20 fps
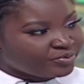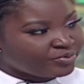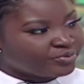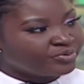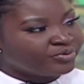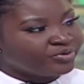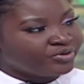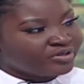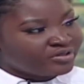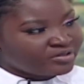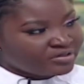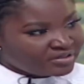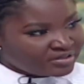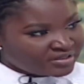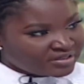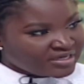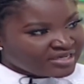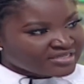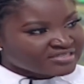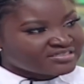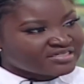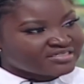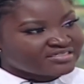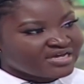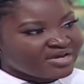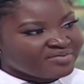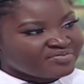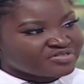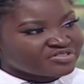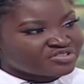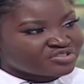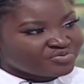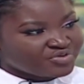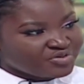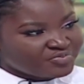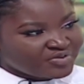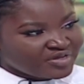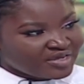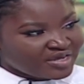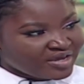Chapel. International. Yes, the time is
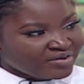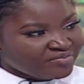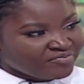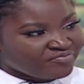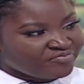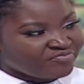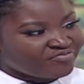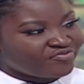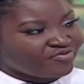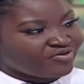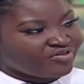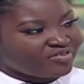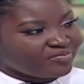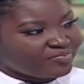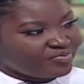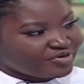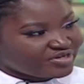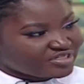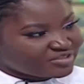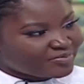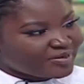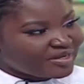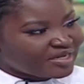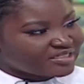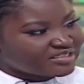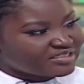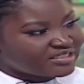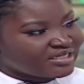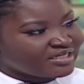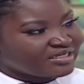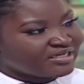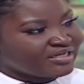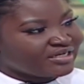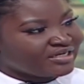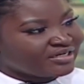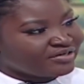3 p.m. Yes, for please. the praise party, and then